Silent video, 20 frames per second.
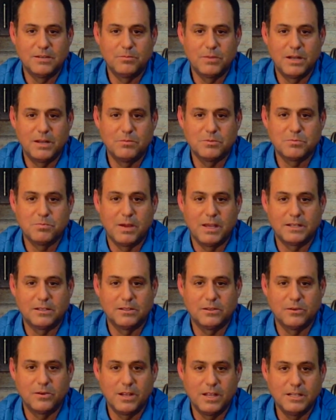my name is Michael
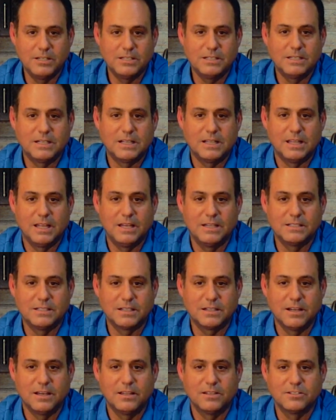O'Hanian, client
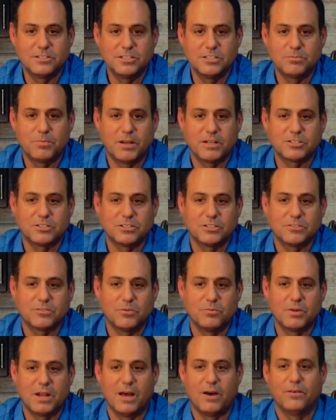technology specialist
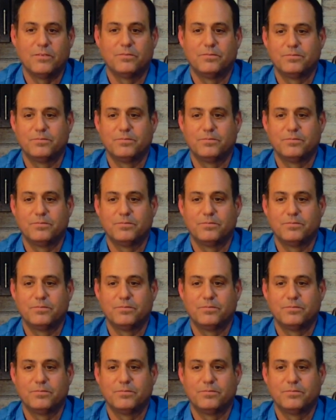from Dell.